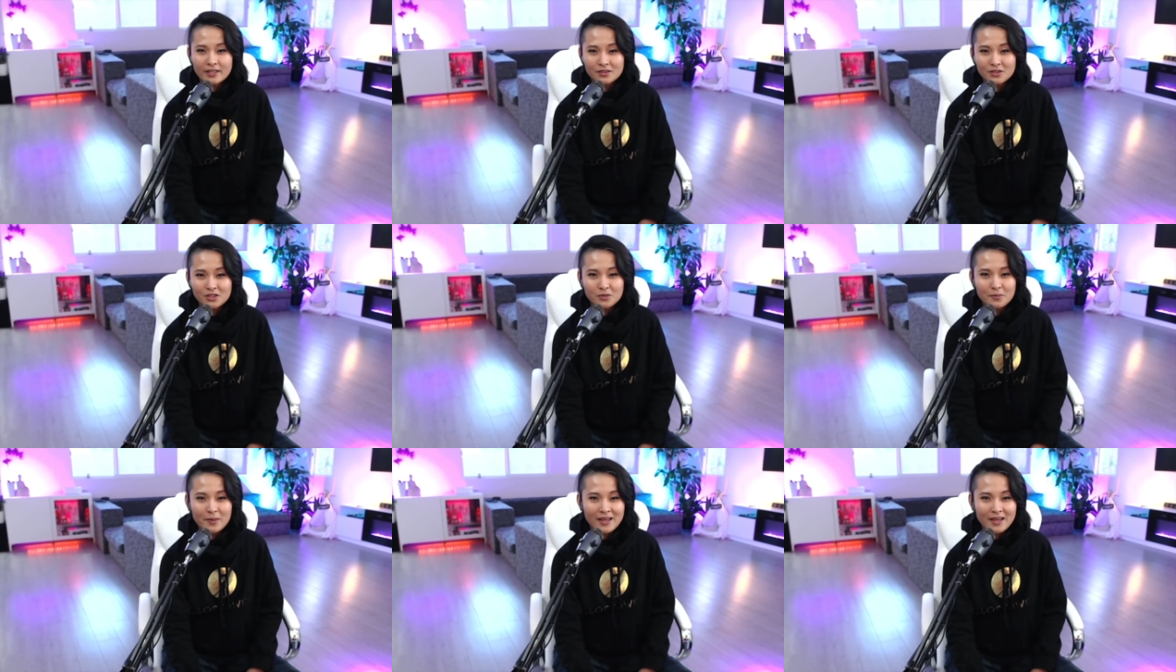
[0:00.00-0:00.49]
to
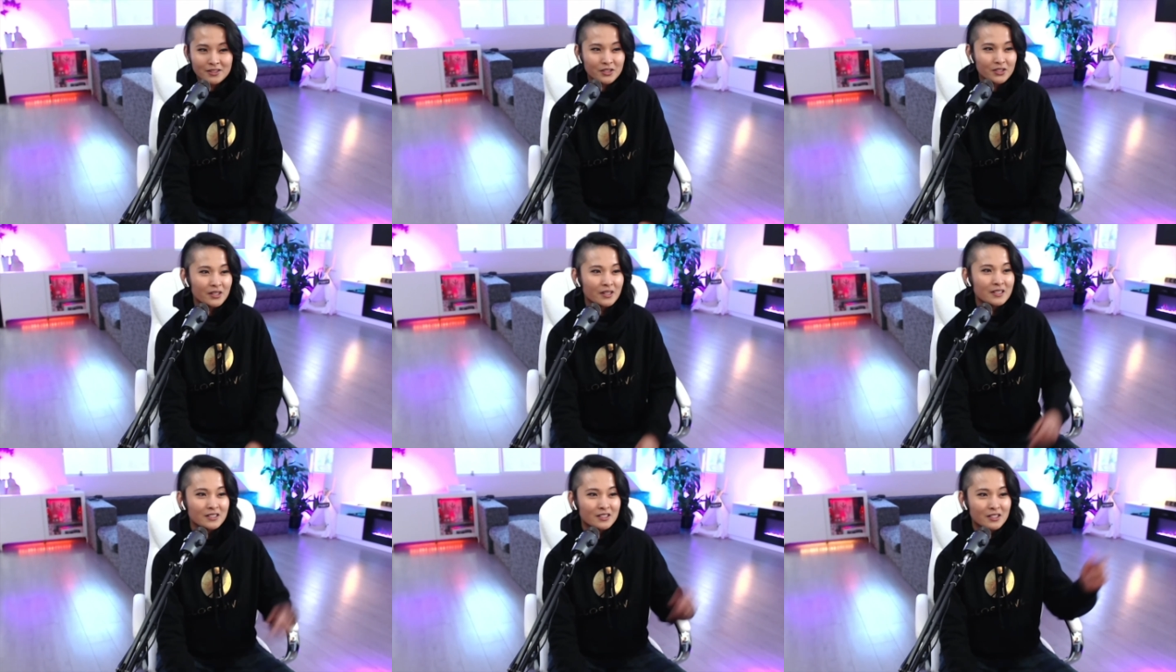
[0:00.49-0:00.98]
smash
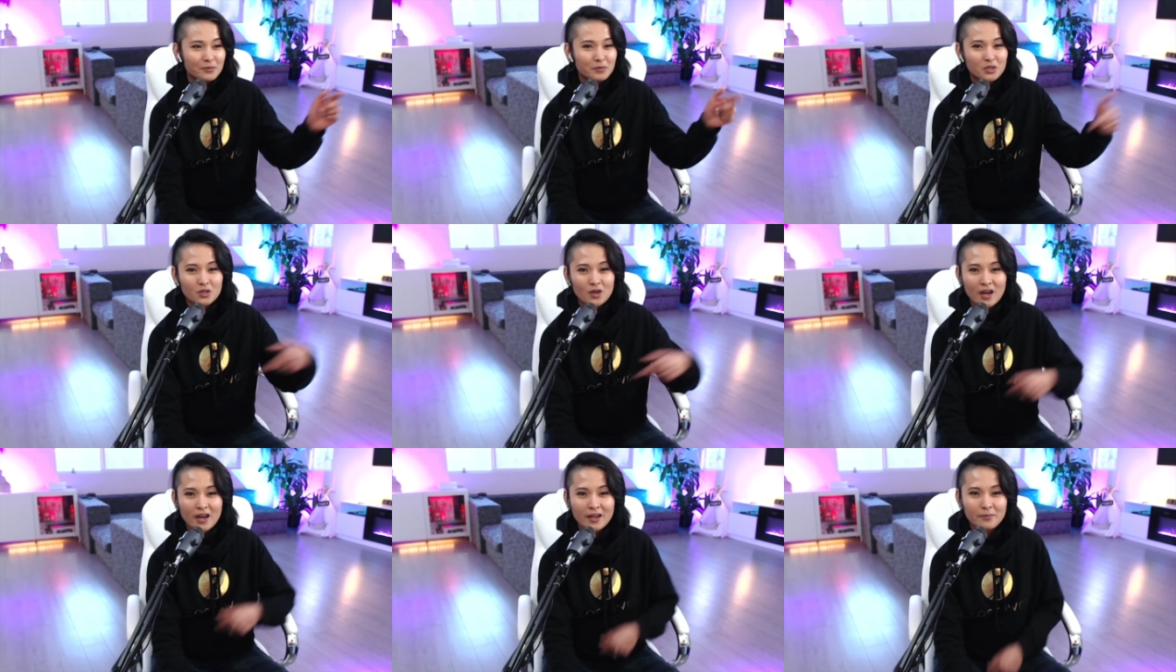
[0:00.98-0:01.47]

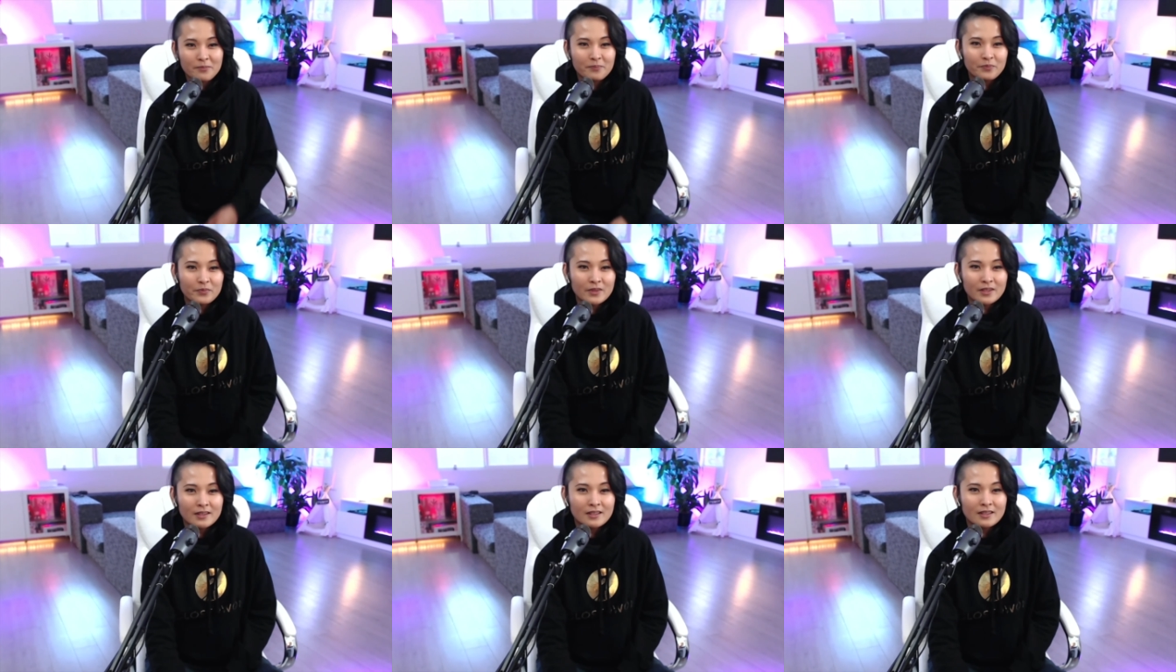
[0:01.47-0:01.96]
subscribe.
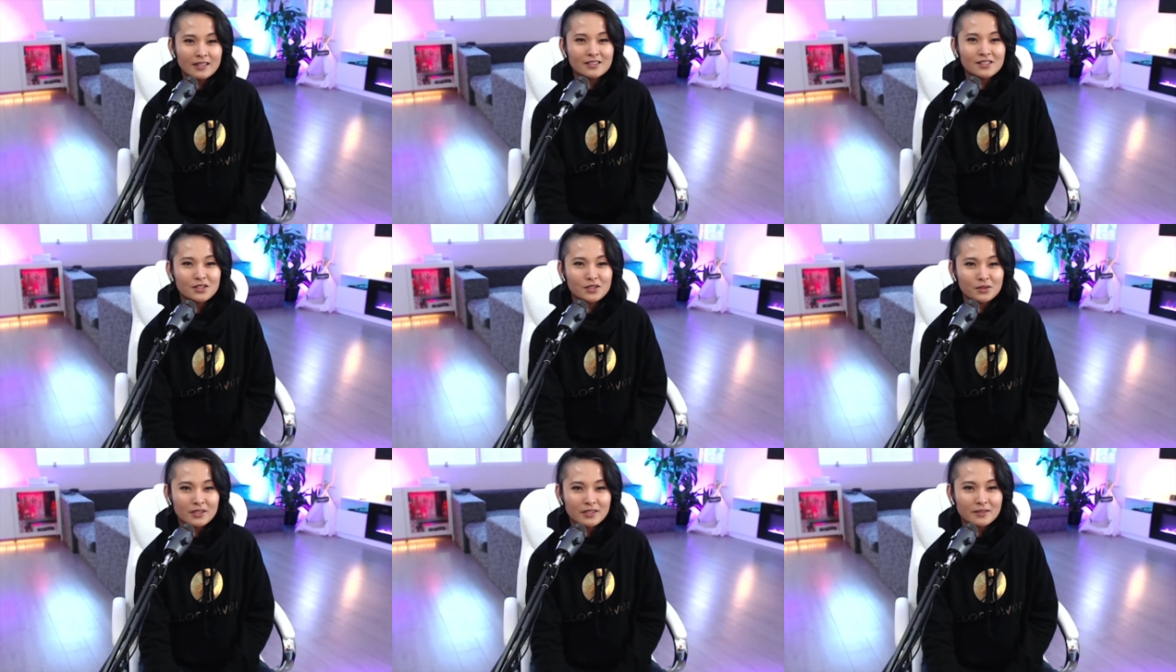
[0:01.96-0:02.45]
Let's
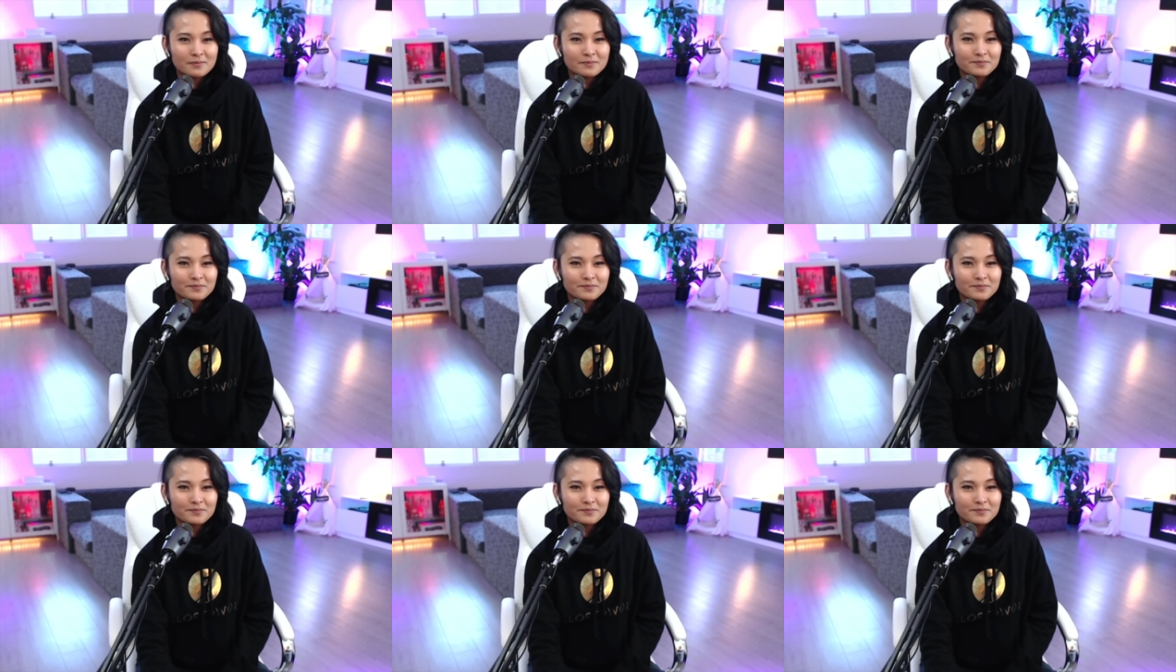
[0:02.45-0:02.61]
do it.